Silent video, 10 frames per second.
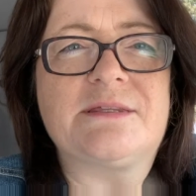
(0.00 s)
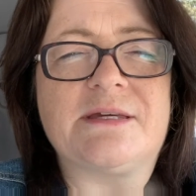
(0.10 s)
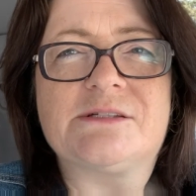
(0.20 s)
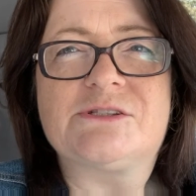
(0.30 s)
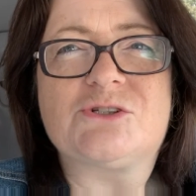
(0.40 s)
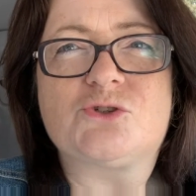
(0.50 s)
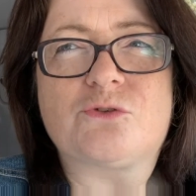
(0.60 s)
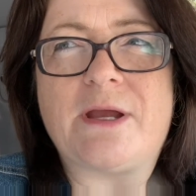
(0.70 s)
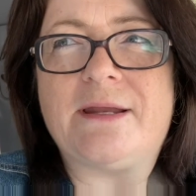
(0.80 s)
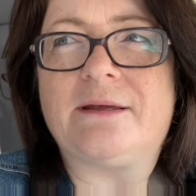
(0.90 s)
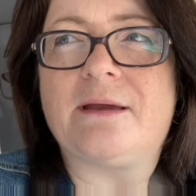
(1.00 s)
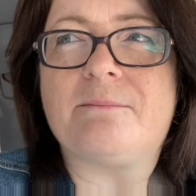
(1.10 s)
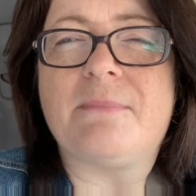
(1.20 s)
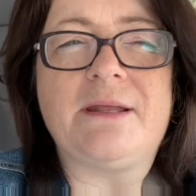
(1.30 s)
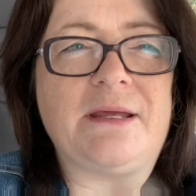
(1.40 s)
things to trade and get
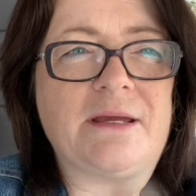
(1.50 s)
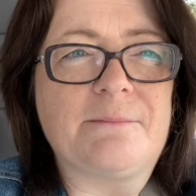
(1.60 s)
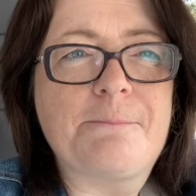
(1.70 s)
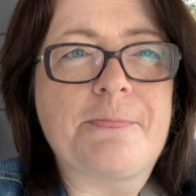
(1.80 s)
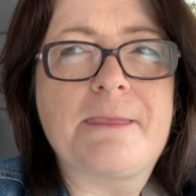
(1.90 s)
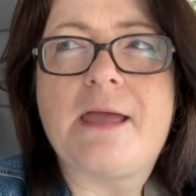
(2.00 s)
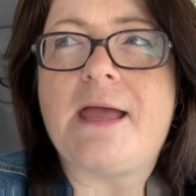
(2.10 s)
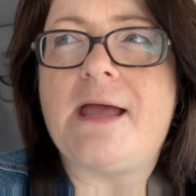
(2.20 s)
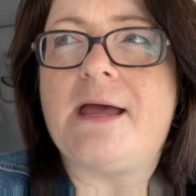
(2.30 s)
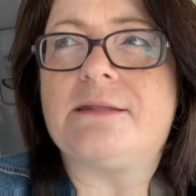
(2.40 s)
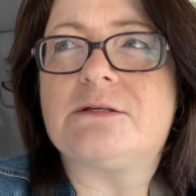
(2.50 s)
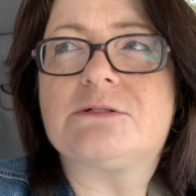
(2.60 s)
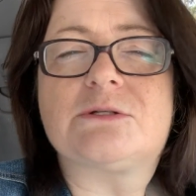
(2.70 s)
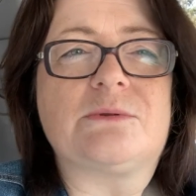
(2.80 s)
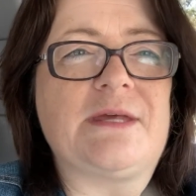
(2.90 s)
money. And
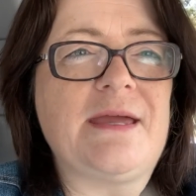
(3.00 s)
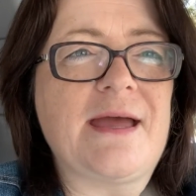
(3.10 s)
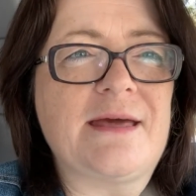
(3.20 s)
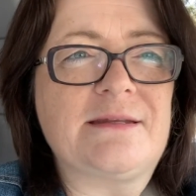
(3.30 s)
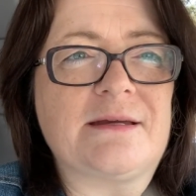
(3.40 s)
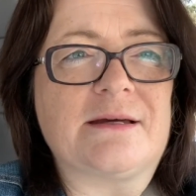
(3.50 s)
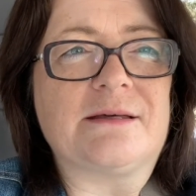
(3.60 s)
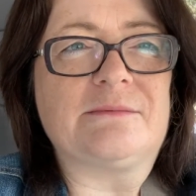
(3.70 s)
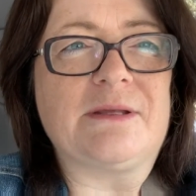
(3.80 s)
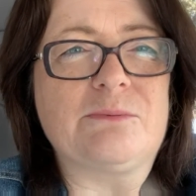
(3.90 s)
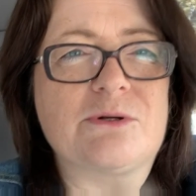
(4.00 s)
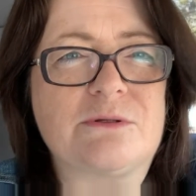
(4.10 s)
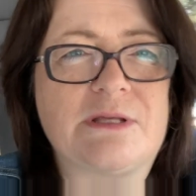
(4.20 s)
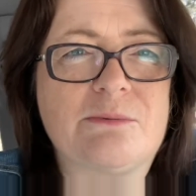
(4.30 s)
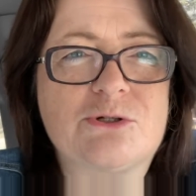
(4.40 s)
so they
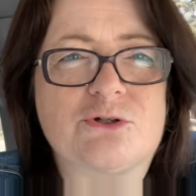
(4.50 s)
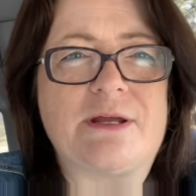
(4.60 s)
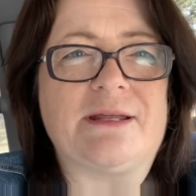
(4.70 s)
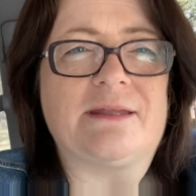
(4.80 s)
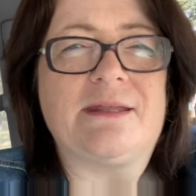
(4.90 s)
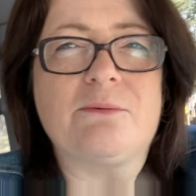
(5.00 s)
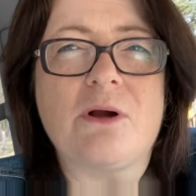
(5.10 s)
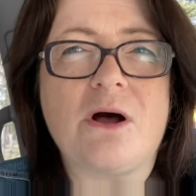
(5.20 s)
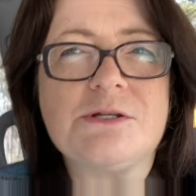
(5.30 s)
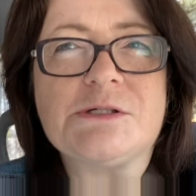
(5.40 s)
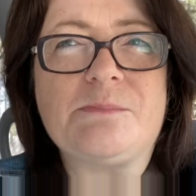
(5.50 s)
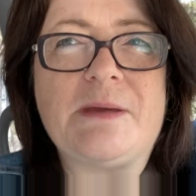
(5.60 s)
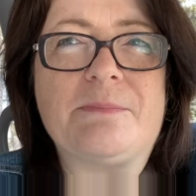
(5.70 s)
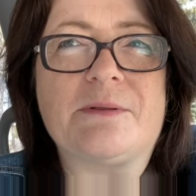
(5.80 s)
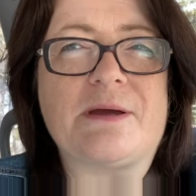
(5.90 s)
were trading, and they were also
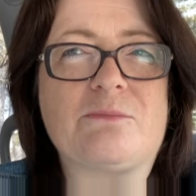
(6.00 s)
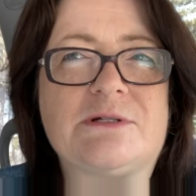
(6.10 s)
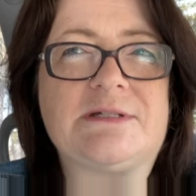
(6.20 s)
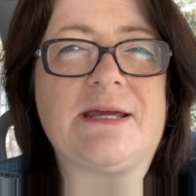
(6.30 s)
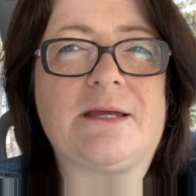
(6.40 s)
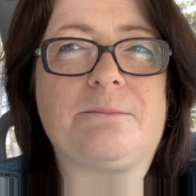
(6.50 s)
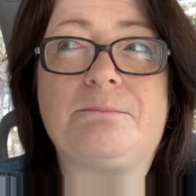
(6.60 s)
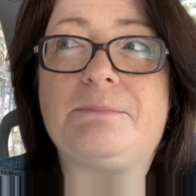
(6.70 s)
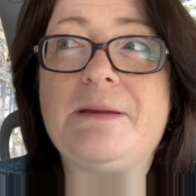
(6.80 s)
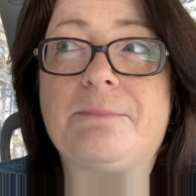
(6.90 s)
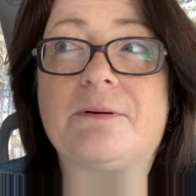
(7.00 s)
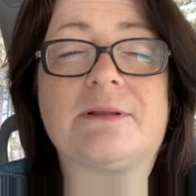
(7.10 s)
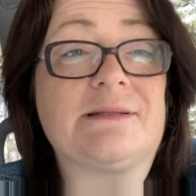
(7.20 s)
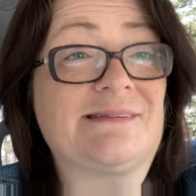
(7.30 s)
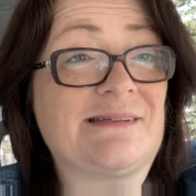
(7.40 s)
people that would take
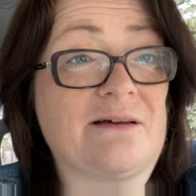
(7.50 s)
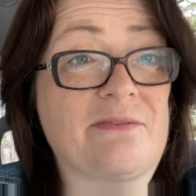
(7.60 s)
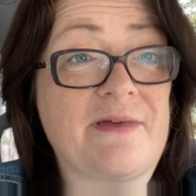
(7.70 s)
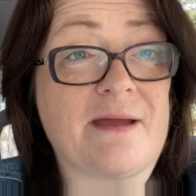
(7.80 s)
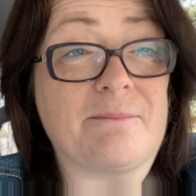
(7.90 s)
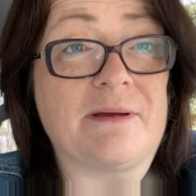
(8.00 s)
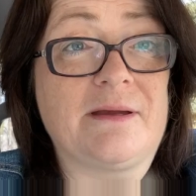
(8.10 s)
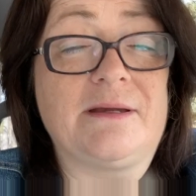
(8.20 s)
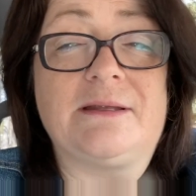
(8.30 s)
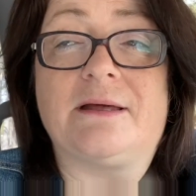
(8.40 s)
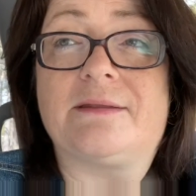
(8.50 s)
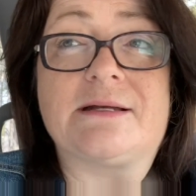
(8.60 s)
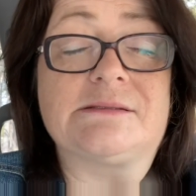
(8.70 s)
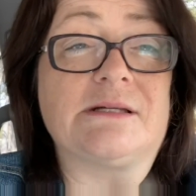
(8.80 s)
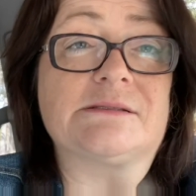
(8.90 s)
people and sell them. Now,
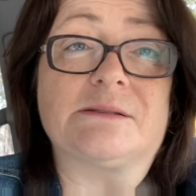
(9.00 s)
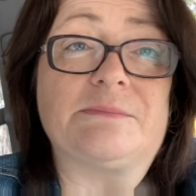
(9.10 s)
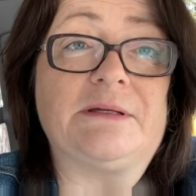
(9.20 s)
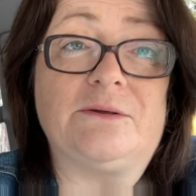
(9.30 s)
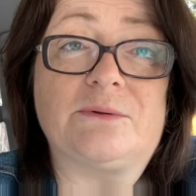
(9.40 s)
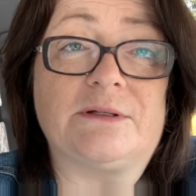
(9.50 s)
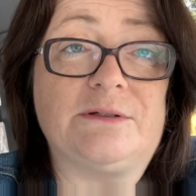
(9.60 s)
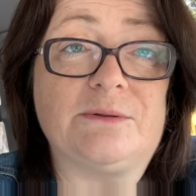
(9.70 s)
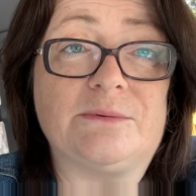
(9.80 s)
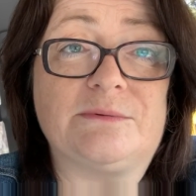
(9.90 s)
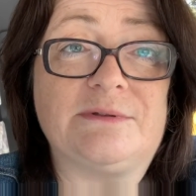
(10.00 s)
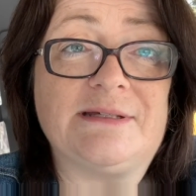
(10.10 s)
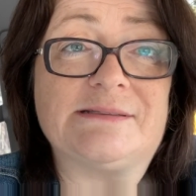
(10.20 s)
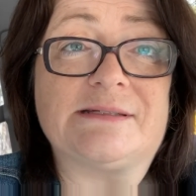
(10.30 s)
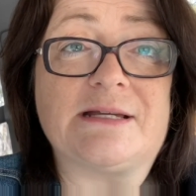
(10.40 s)
that's not something you can do
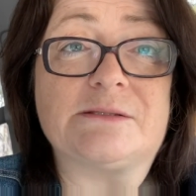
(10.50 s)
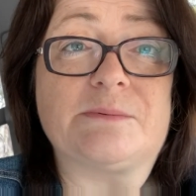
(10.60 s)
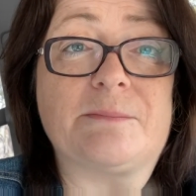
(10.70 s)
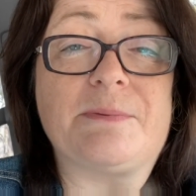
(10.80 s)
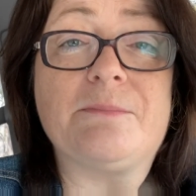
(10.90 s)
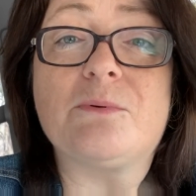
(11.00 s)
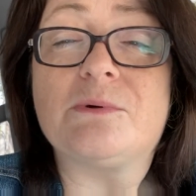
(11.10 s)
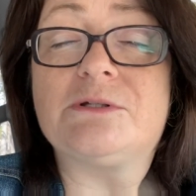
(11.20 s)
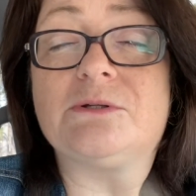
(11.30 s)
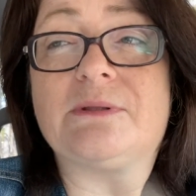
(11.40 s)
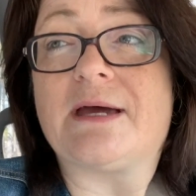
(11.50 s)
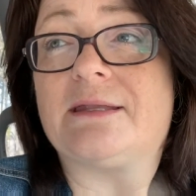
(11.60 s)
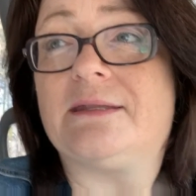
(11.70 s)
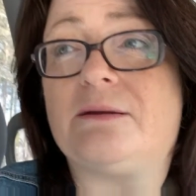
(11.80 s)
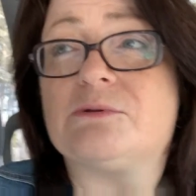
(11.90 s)
these days, but people would do
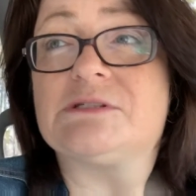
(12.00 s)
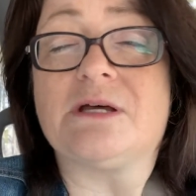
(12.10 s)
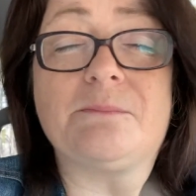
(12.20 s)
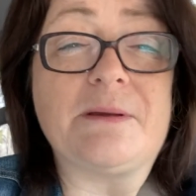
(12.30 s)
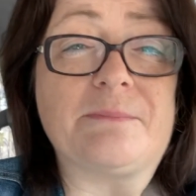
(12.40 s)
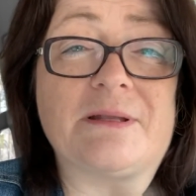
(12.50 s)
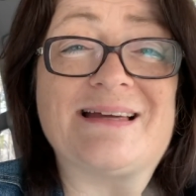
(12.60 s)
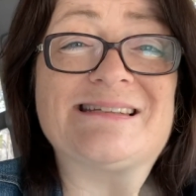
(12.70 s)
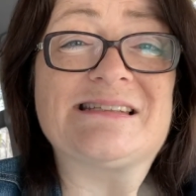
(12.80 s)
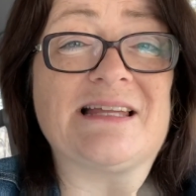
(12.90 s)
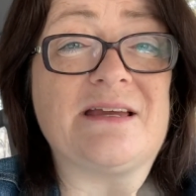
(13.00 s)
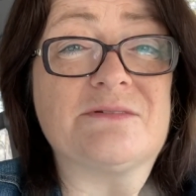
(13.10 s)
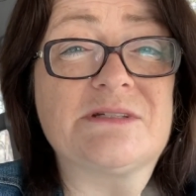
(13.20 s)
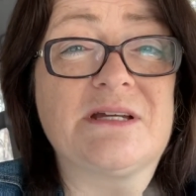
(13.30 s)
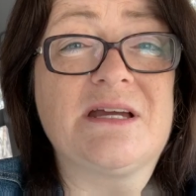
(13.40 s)
that, and they would sell people as
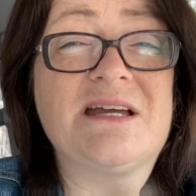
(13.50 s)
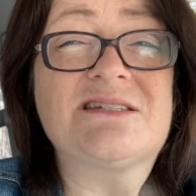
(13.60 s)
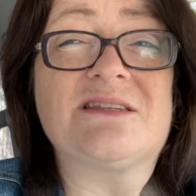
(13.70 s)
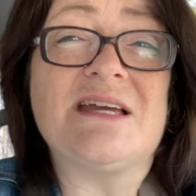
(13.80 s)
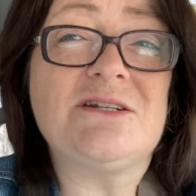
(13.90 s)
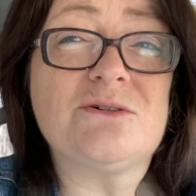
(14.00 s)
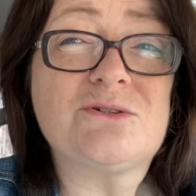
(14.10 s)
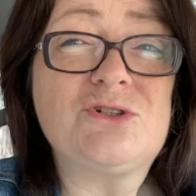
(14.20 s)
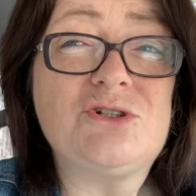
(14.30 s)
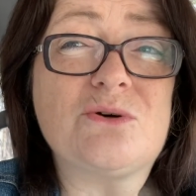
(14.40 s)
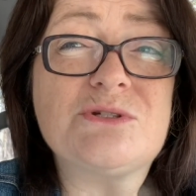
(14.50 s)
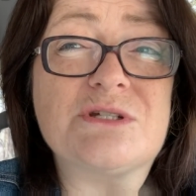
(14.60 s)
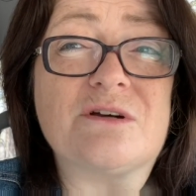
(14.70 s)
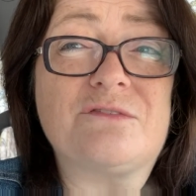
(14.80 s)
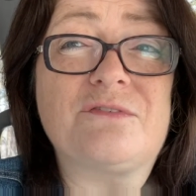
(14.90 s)
slaves. So they took
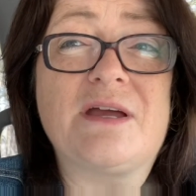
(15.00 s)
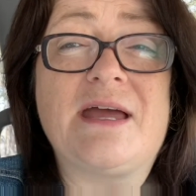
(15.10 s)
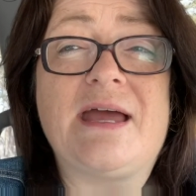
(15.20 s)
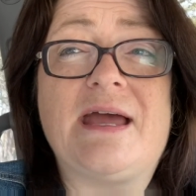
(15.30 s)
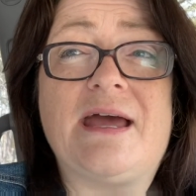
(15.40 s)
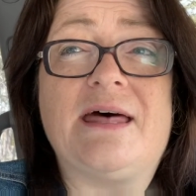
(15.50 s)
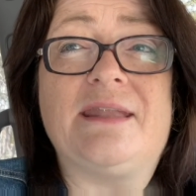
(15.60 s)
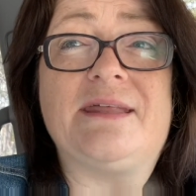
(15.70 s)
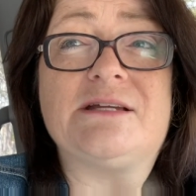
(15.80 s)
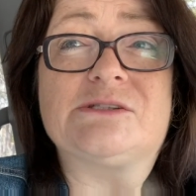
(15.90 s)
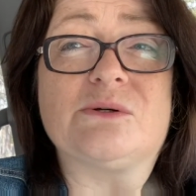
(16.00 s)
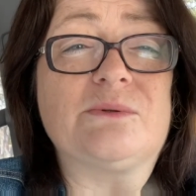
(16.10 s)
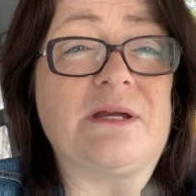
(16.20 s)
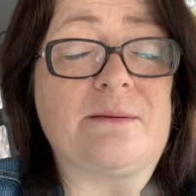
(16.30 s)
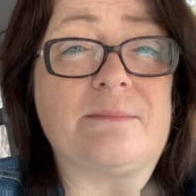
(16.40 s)
Joseph and they
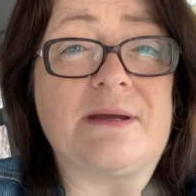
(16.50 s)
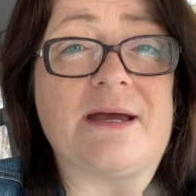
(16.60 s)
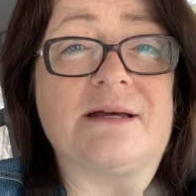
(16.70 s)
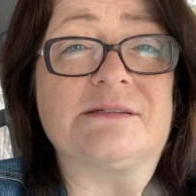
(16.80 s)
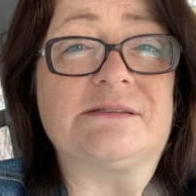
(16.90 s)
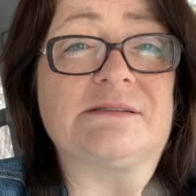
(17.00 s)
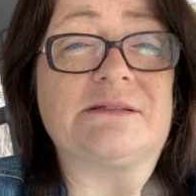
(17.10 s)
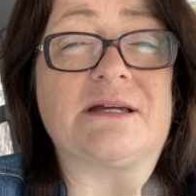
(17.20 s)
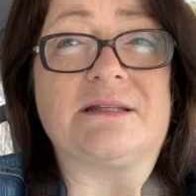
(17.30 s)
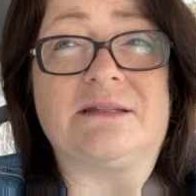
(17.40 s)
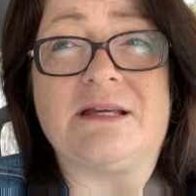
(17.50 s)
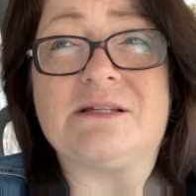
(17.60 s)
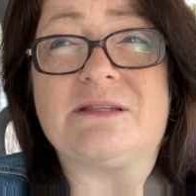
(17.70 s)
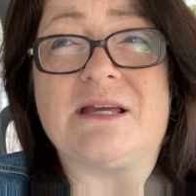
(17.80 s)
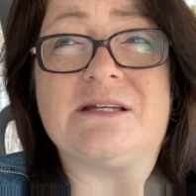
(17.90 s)
sold him as,
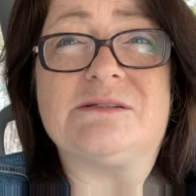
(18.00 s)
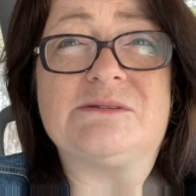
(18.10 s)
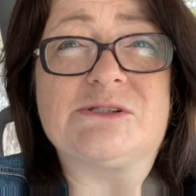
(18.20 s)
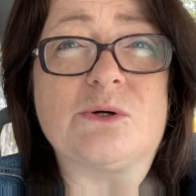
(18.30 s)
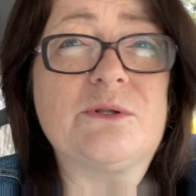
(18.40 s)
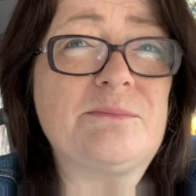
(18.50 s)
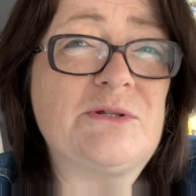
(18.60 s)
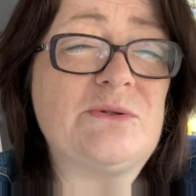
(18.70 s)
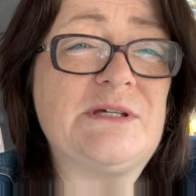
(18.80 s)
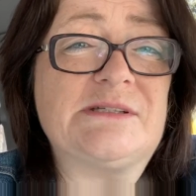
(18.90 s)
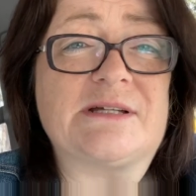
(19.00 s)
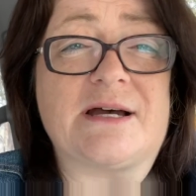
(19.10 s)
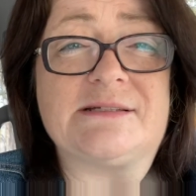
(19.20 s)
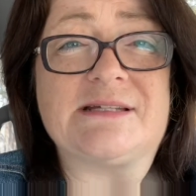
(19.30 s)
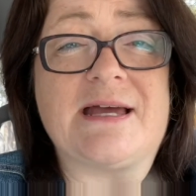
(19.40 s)
they sold him to these
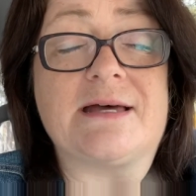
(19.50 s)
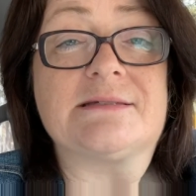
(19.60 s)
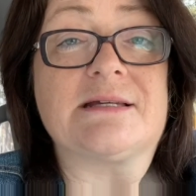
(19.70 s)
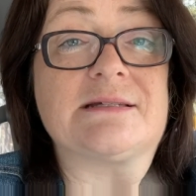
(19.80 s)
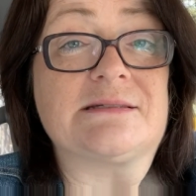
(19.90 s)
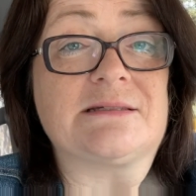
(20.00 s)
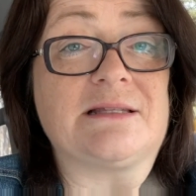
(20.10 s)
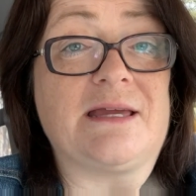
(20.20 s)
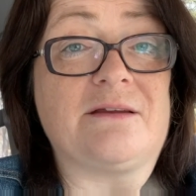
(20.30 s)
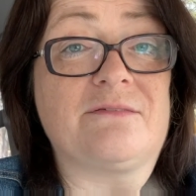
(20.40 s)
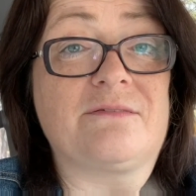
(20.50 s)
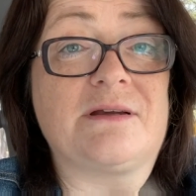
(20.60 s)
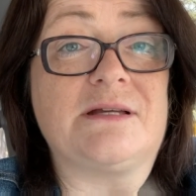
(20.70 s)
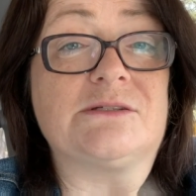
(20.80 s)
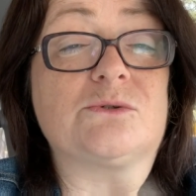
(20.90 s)
guys as a slave.
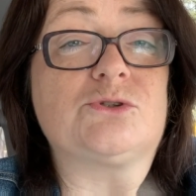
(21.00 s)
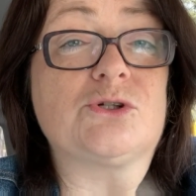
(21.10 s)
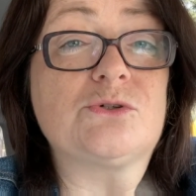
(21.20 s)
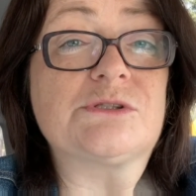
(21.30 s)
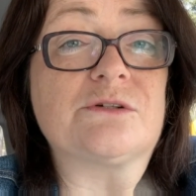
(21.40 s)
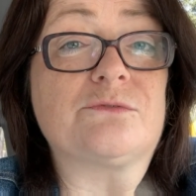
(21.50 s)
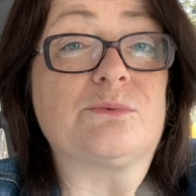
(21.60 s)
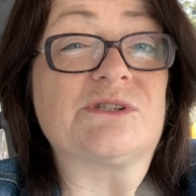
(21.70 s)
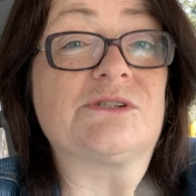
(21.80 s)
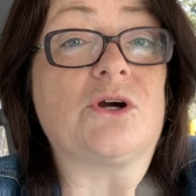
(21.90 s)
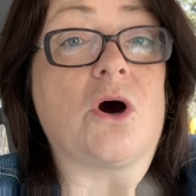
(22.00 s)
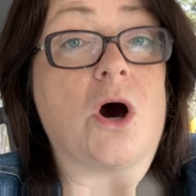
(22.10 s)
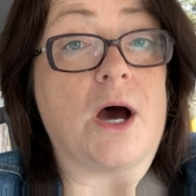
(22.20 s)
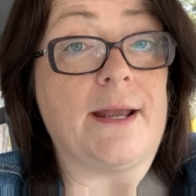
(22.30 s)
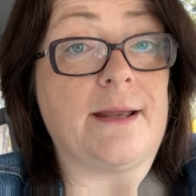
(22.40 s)
And so Joseph was
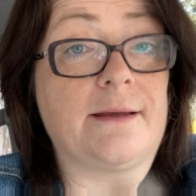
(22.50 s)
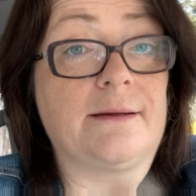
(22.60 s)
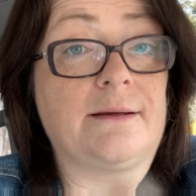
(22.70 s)
gone